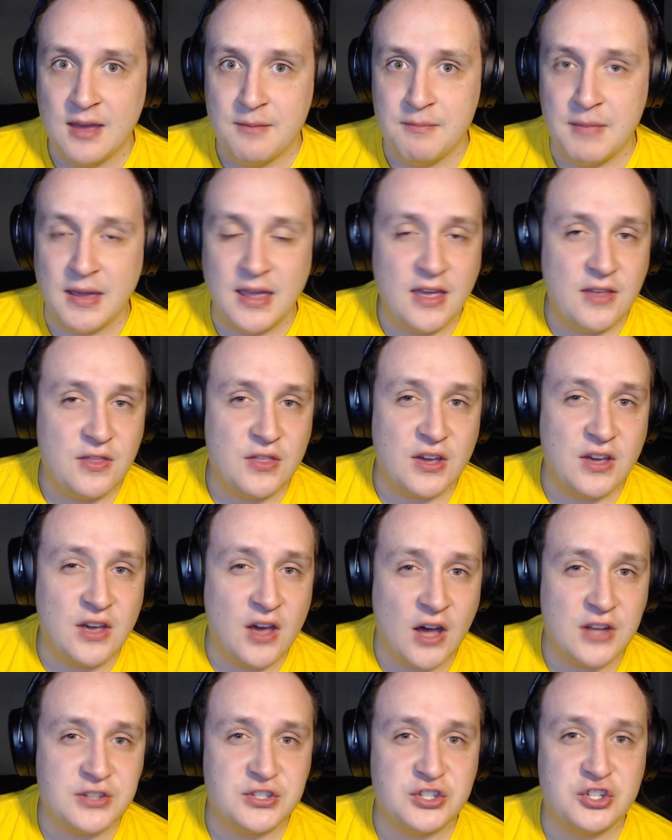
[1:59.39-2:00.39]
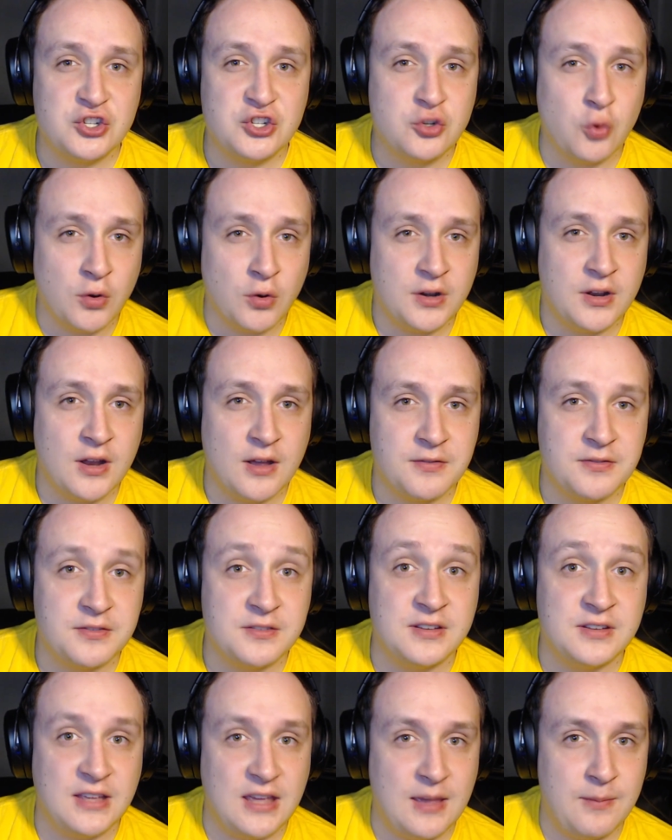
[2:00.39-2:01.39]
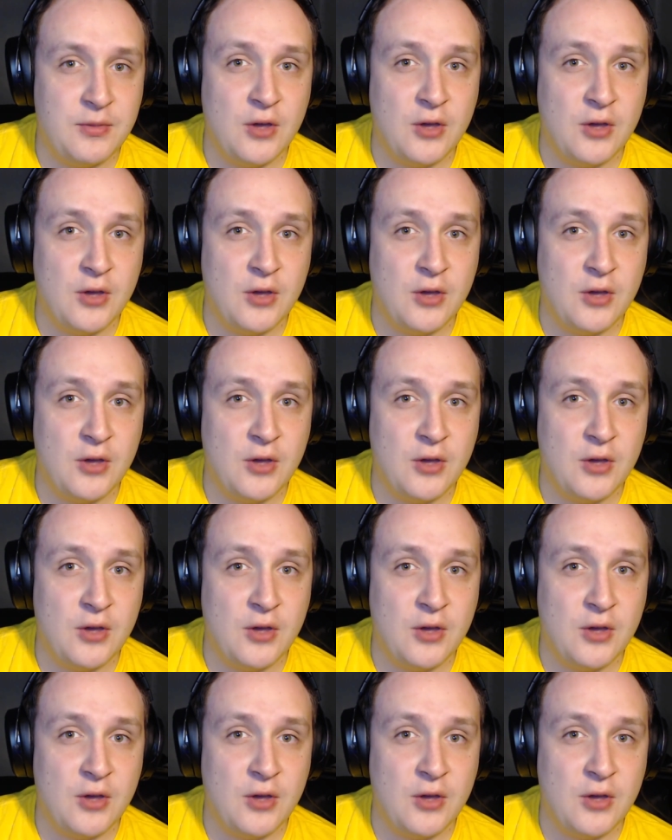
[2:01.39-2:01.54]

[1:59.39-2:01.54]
making the cuts short enough to keep the